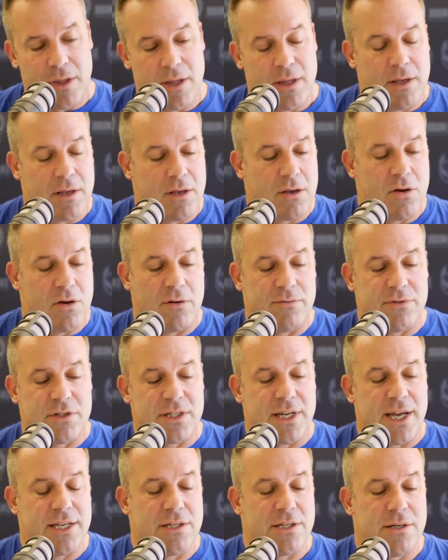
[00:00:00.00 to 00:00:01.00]

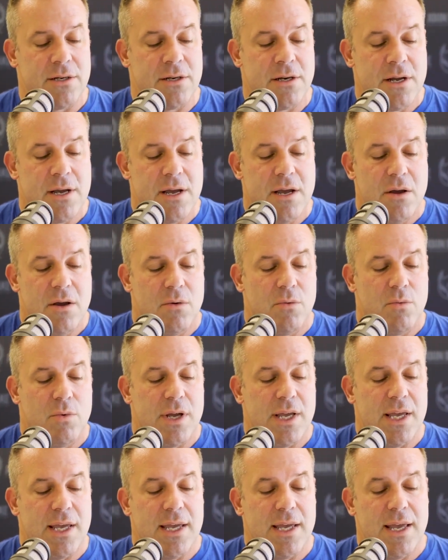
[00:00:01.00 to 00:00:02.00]
conversation.
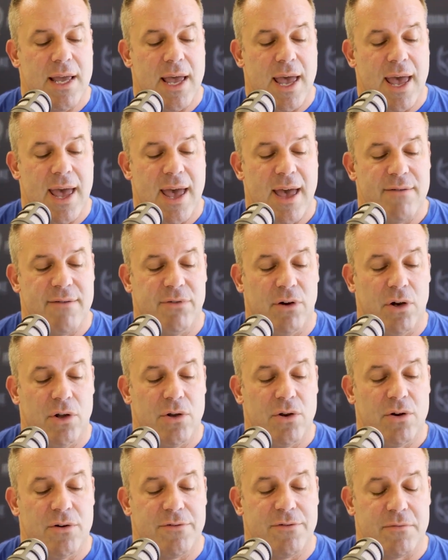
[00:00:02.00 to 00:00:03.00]
We have
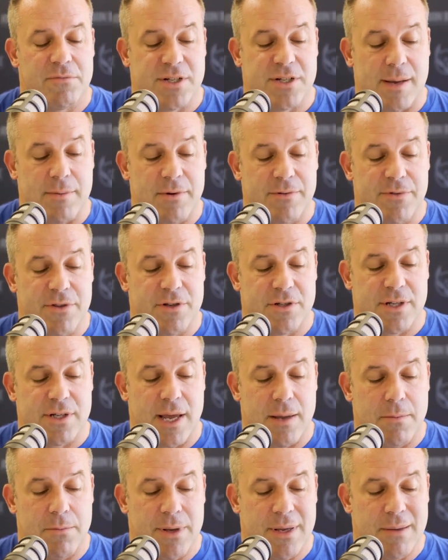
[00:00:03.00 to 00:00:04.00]
learned from some of the
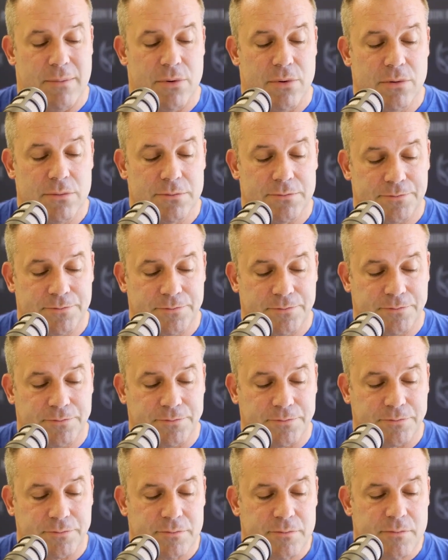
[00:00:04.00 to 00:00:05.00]
same people,
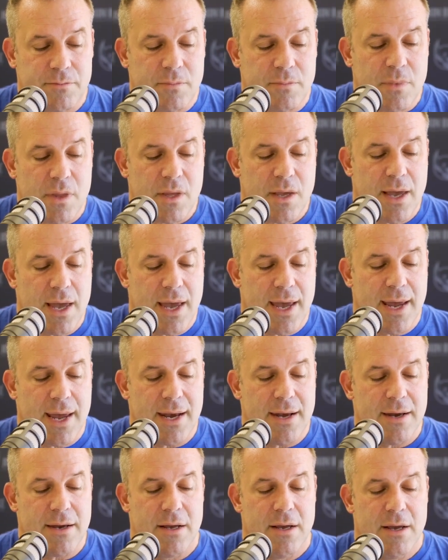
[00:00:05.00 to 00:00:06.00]

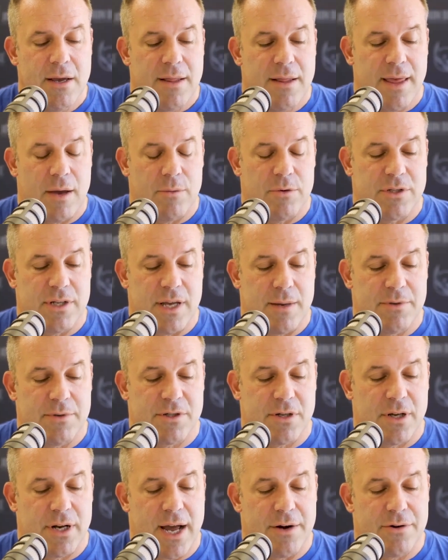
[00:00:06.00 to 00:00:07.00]
and that was
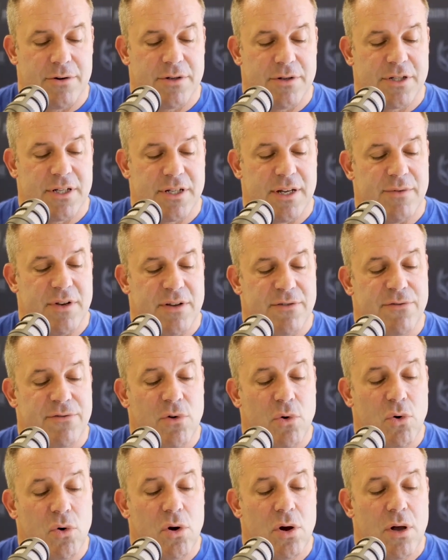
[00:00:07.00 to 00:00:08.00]
episode
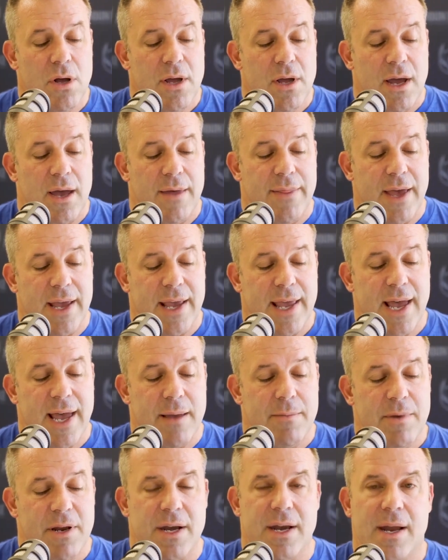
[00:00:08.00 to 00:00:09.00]
174, and that
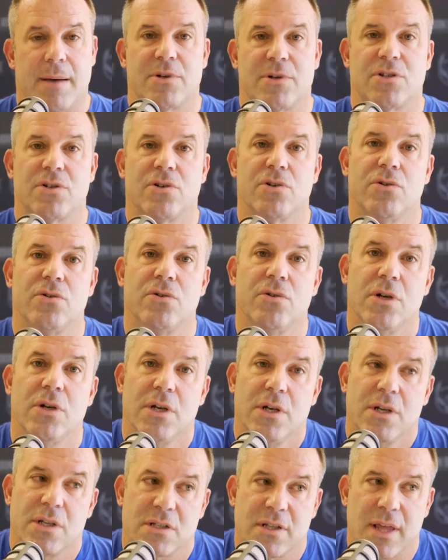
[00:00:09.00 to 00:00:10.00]
came in at number two.
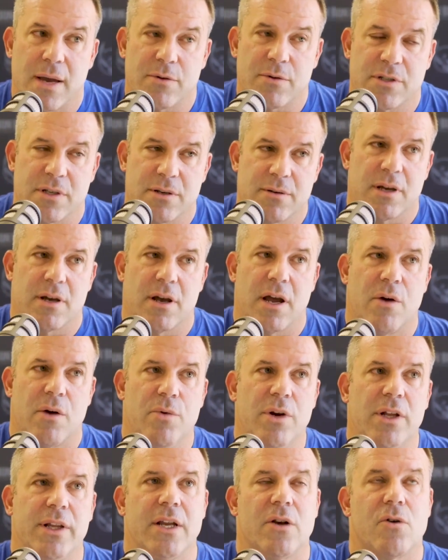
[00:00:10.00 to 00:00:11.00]
So that was a, a
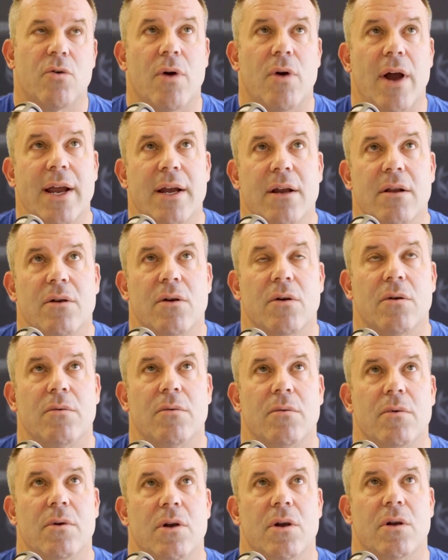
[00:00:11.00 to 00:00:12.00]
really great
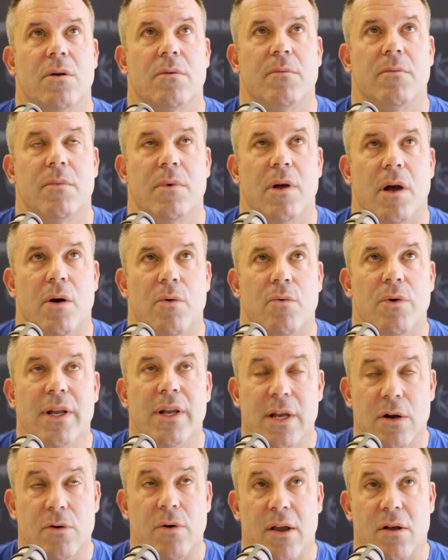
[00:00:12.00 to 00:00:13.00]
a really
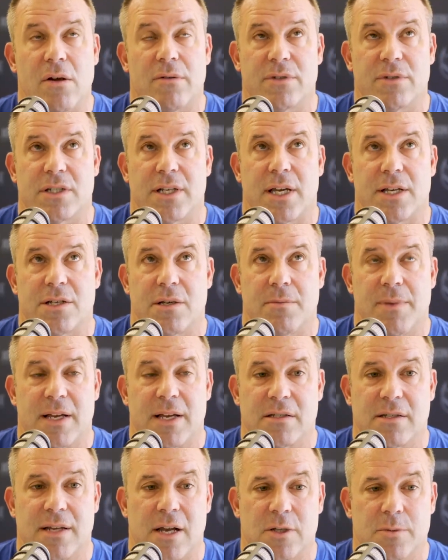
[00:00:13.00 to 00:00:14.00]
great conversation about sales